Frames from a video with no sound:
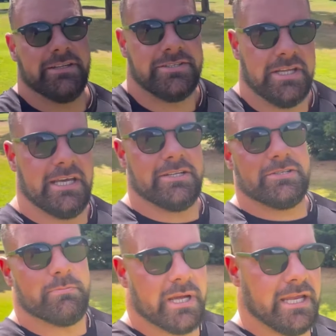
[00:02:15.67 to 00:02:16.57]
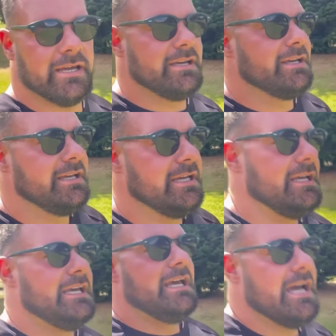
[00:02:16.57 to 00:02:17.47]
today, just me.
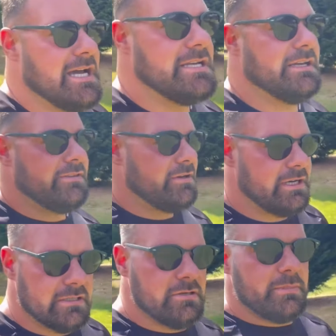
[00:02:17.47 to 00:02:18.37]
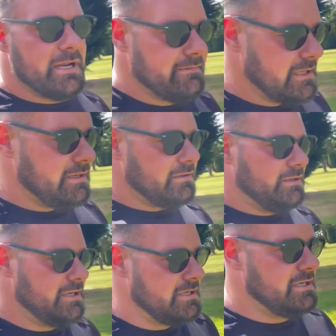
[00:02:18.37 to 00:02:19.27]
And I thought I'd come and have a little
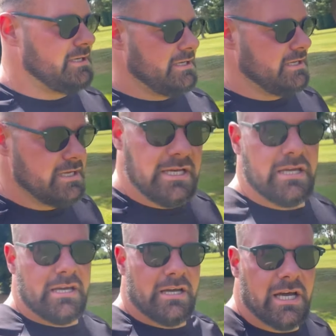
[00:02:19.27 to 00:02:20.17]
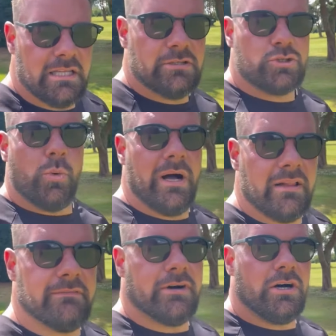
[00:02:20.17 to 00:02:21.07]

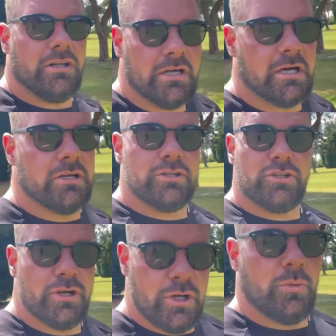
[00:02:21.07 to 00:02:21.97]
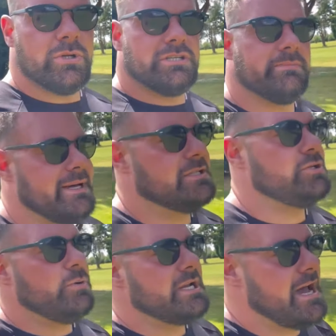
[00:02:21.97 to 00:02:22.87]
12-holer, which is about
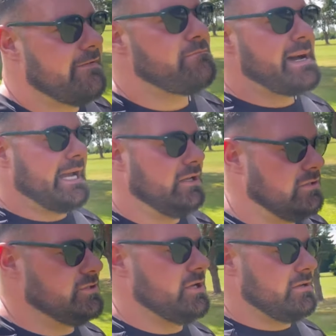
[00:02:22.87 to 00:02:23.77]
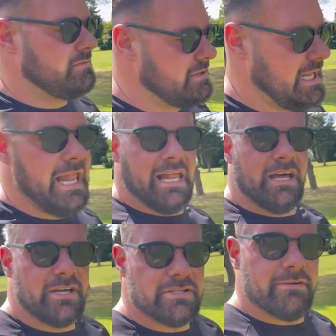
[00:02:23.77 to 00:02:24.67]
2.5 miles.
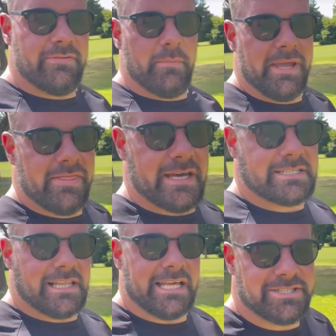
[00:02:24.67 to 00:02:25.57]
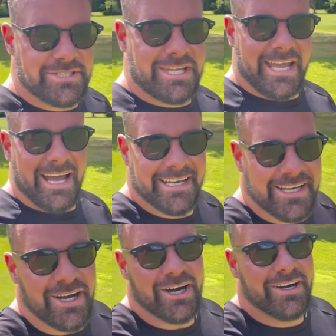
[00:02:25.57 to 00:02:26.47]
So for me, that's classed as
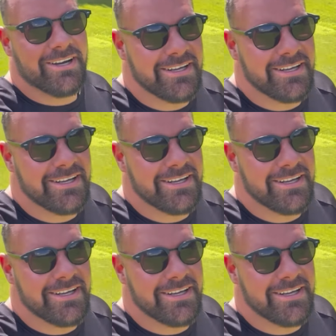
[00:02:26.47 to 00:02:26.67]
cardio.